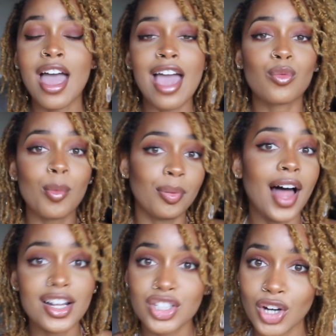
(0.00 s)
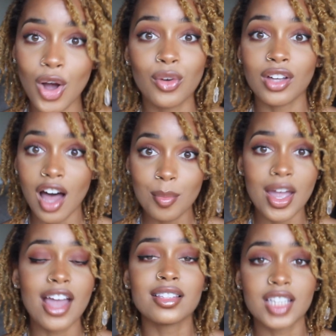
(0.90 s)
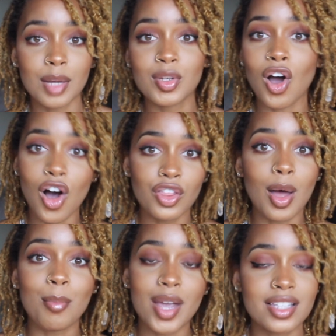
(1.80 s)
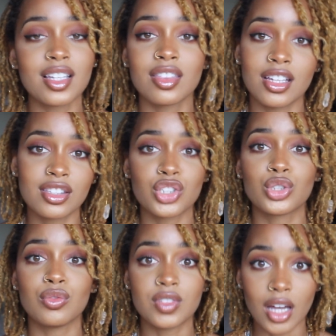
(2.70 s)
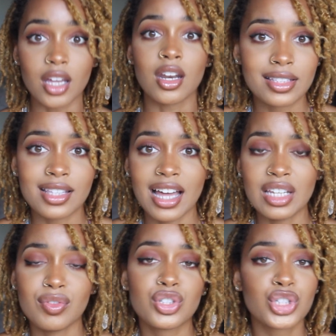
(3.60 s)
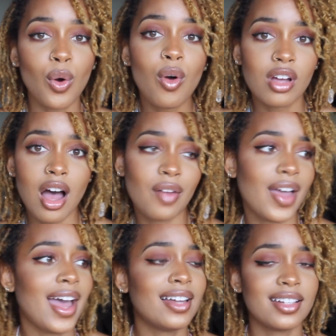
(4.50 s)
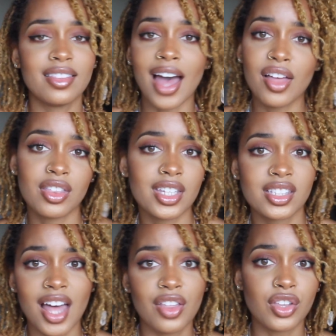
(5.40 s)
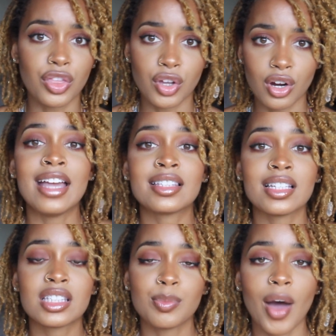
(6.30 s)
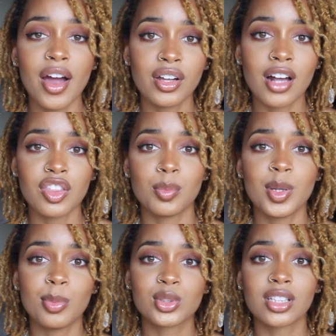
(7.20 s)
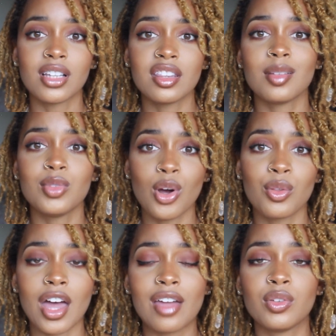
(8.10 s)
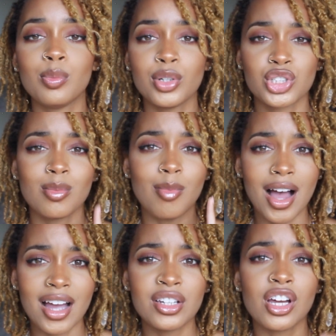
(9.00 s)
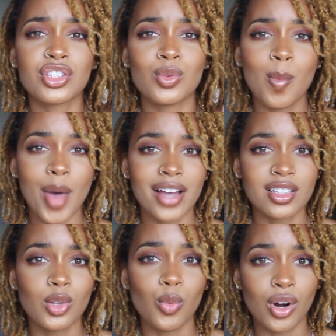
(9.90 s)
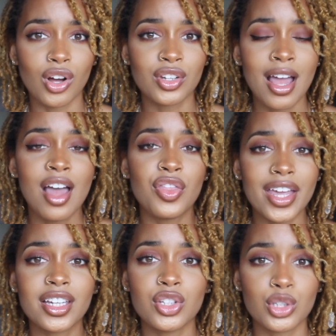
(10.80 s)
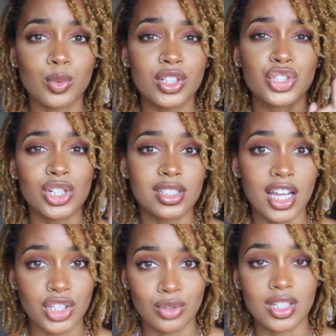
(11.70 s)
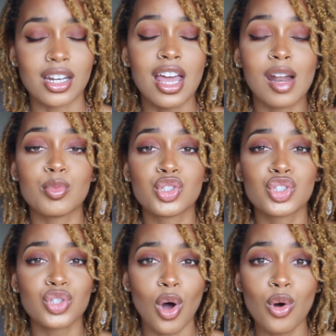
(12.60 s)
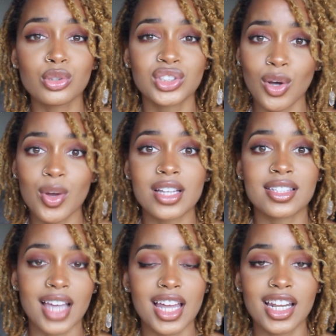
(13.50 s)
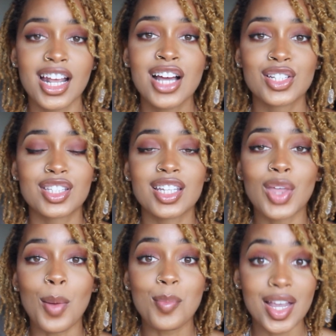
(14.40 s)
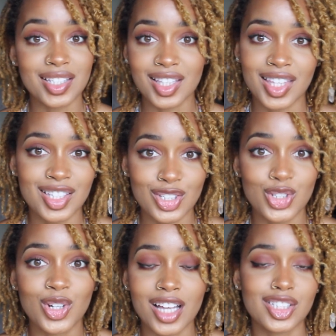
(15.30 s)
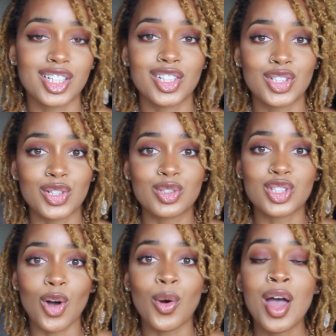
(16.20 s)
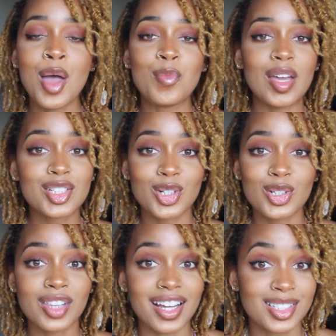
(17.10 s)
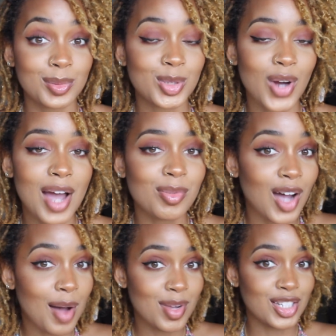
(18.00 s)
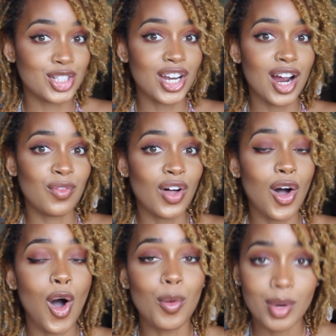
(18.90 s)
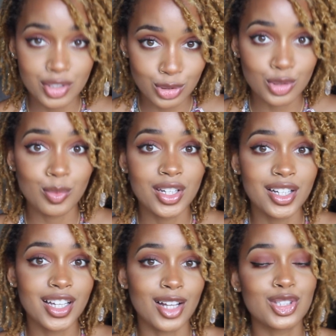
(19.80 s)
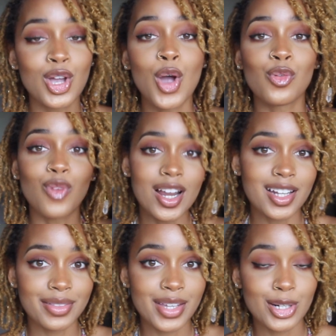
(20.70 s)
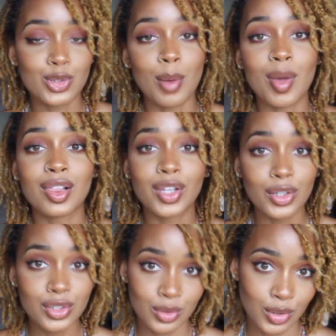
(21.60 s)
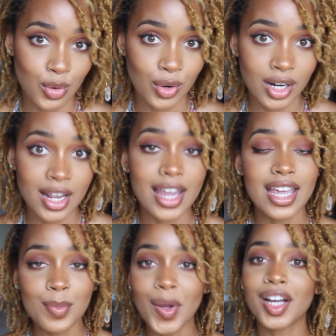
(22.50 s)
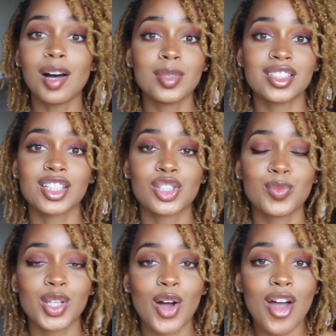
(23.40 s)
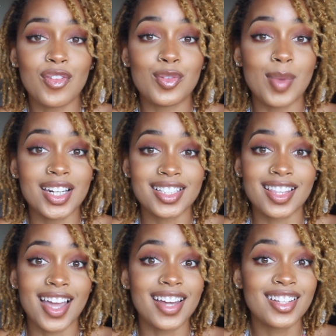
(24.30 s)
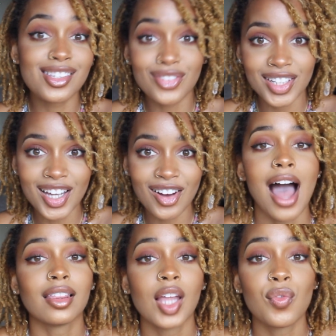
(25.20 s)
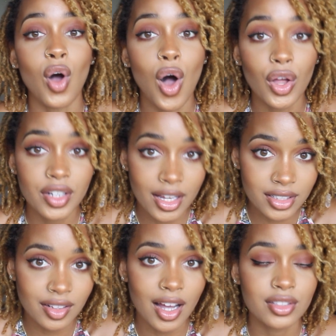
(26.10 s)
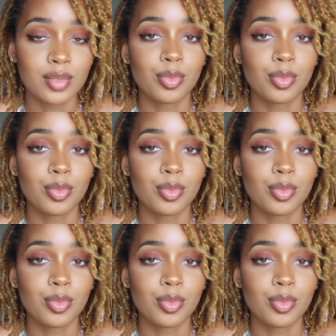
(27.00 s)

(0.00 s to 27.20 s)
and reply to your own comment and tell me all the amazing things that you've done. It's not even showing off, hey, I did that, this, that, and the third. It's inspiring other people to let them know that if you put your mind to impacting the world, they can do it just like you did. And I'm so excited to see the amazing things that you guys are gonna do. So make sure you like, subscribe, comment, and share. Follow all my social media accounts right down there. Drop a Lil Unicorn in my comment section below if you made it to the end of the video. I love all 90,000